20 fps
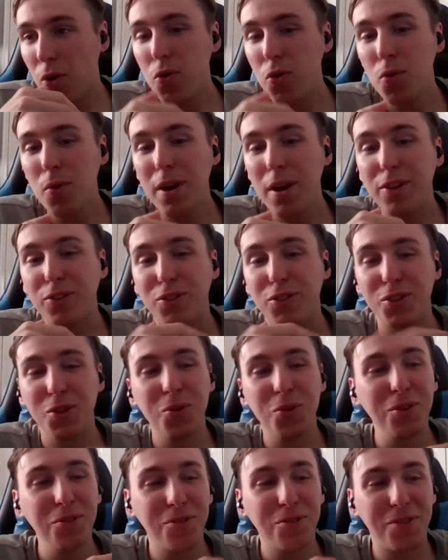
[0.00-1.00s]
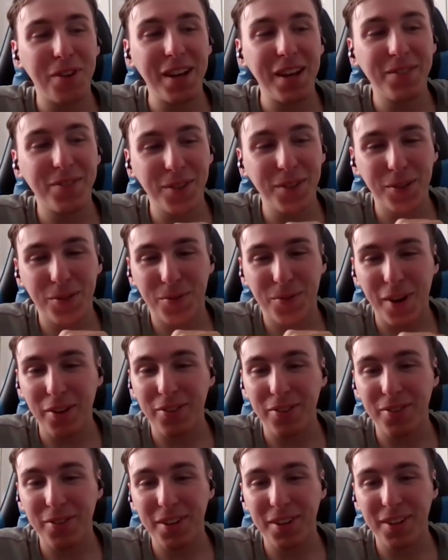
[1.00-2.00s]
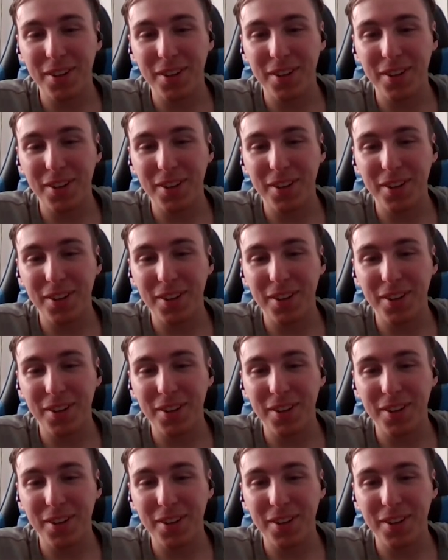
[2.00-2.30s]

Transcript: Who is your favorite wrestler